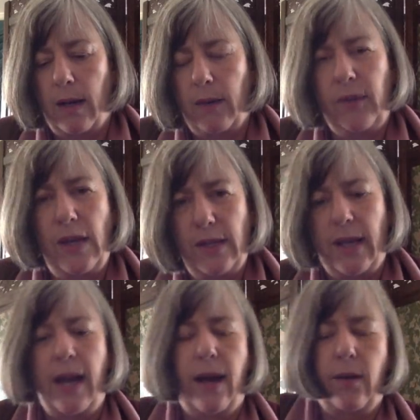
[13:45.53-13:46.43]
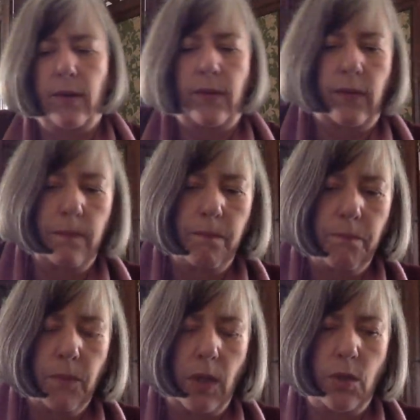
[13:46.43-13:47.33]
Senator Harris
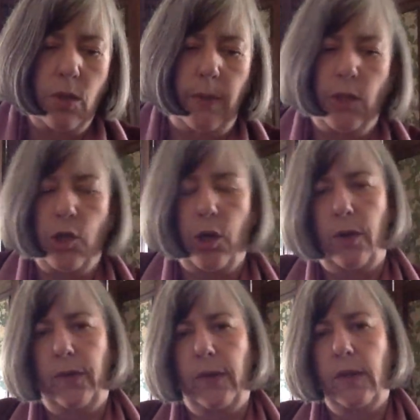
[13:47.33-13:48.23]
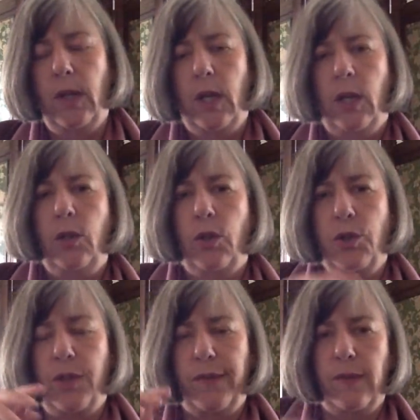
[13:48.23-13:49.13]
to be chosen, not
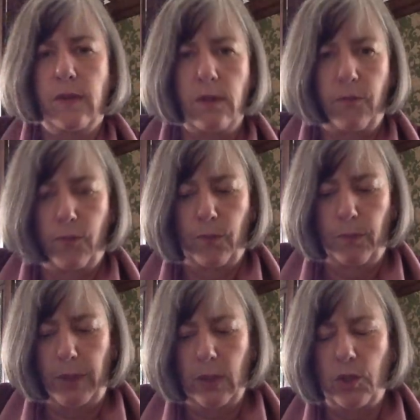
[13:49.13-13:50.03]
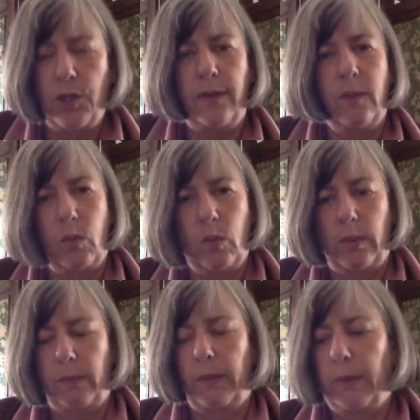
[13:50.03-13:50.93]
just because she's a
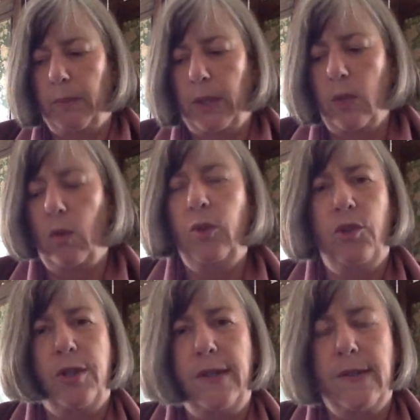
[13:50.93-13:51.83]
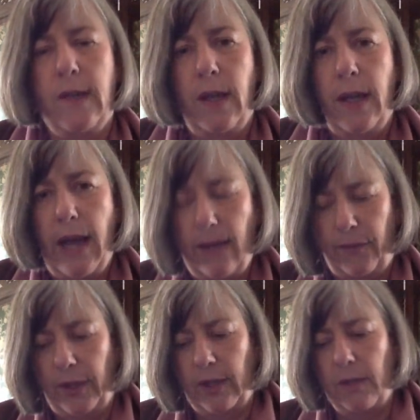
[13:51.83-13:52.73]
woman, but because she's
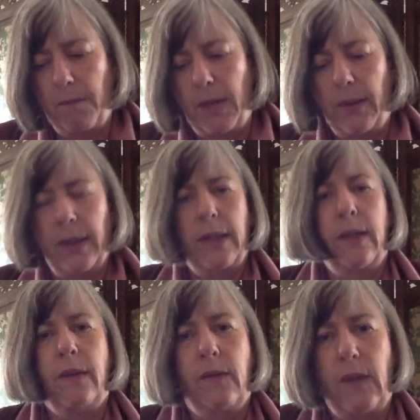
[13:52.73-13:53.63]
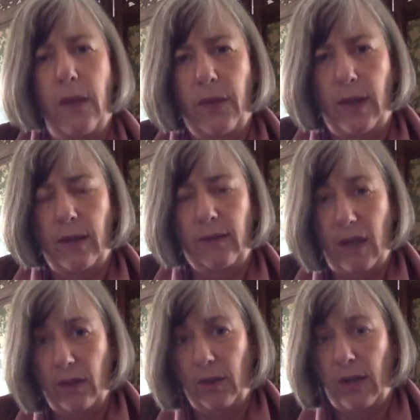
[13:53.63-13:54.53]
African-American and
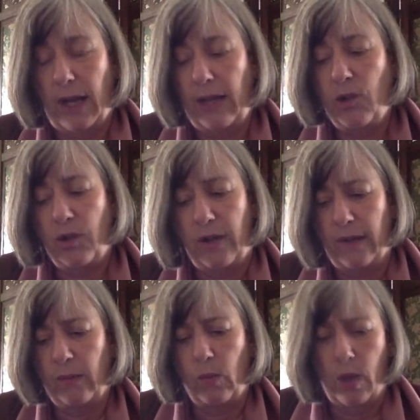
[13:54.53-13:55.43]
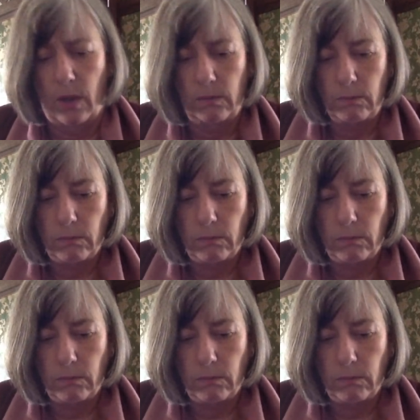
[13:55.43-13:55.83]
South Asian as well.